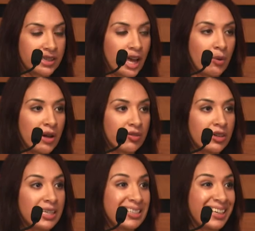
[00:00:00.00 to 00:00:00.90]
However,
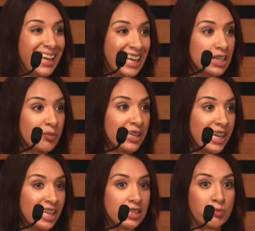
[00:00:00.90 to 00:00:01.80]
it's a
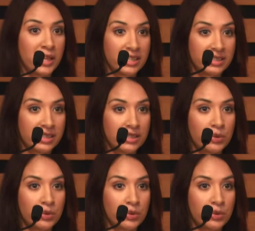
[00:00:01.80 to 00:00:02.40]
case-by-case basis.